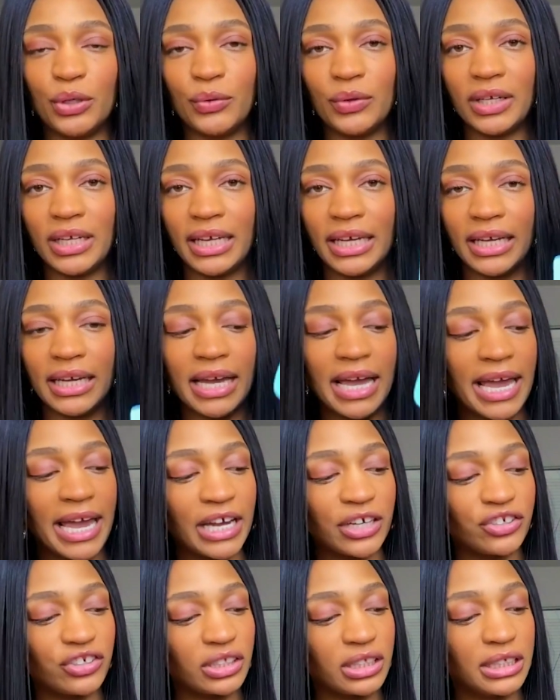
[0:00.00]
Beauty
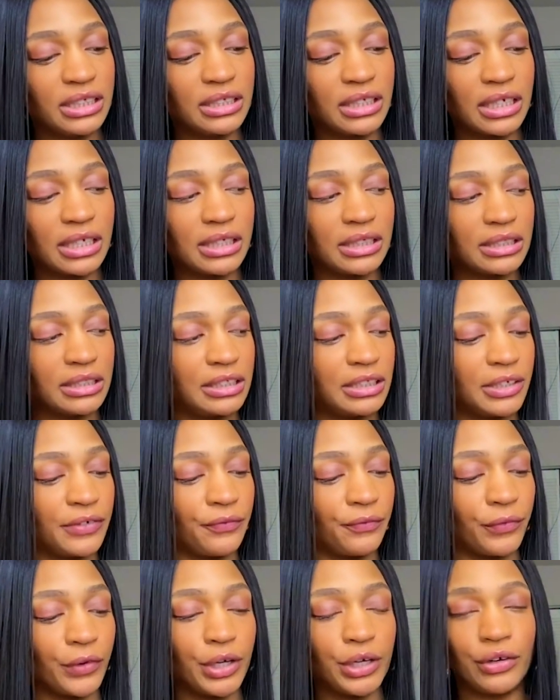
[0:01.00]
actually does the
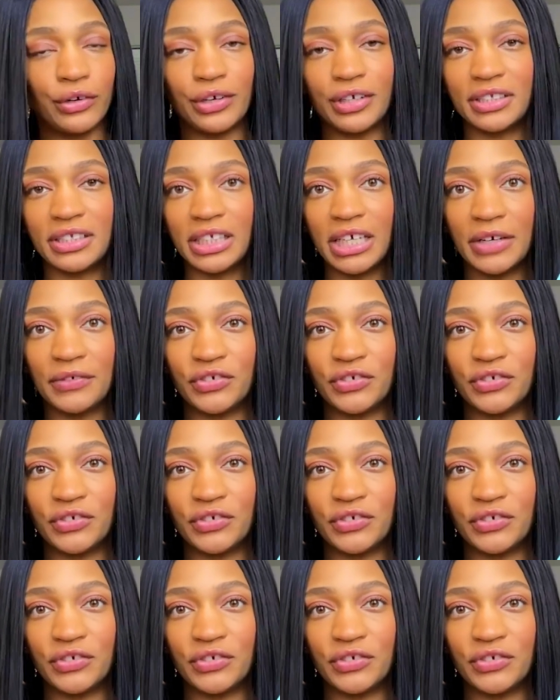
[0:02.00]
fragrance